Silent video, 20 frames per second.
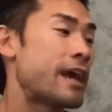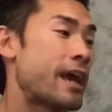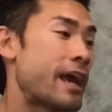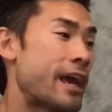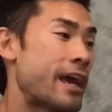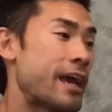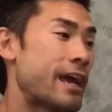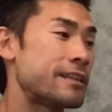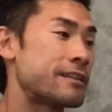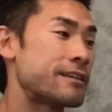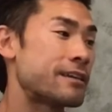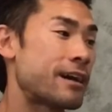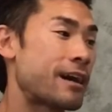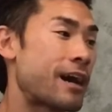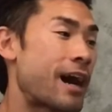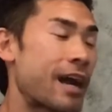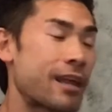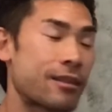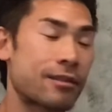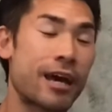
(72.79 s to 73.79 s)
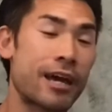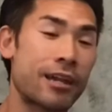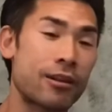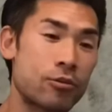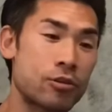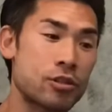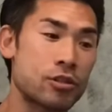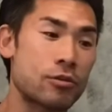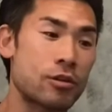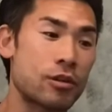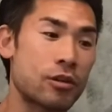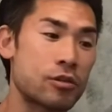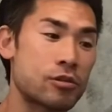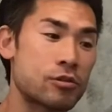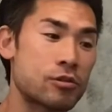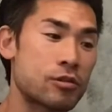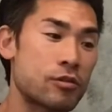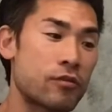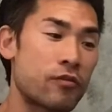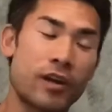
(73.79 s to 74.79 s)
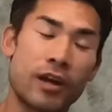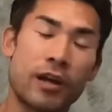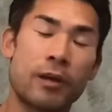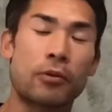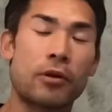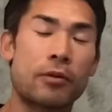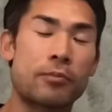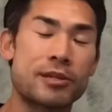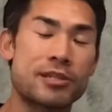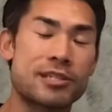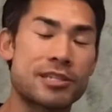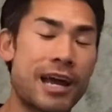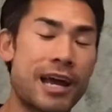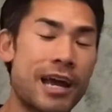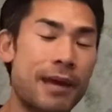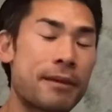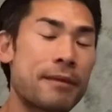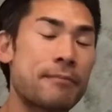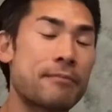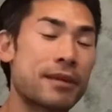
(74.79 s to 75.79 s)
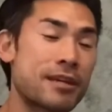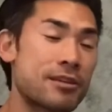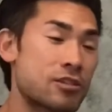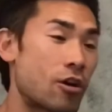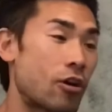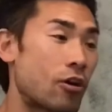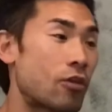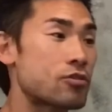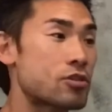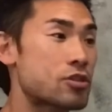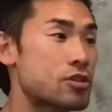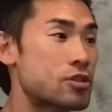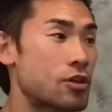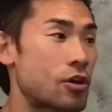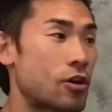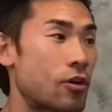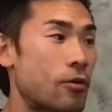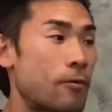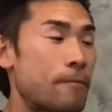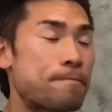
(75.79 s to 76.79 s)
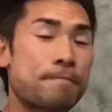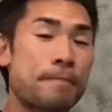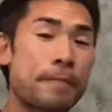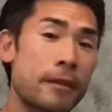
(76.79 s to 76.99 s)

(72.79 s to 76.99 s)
And I thought it was a very appropriate timing because also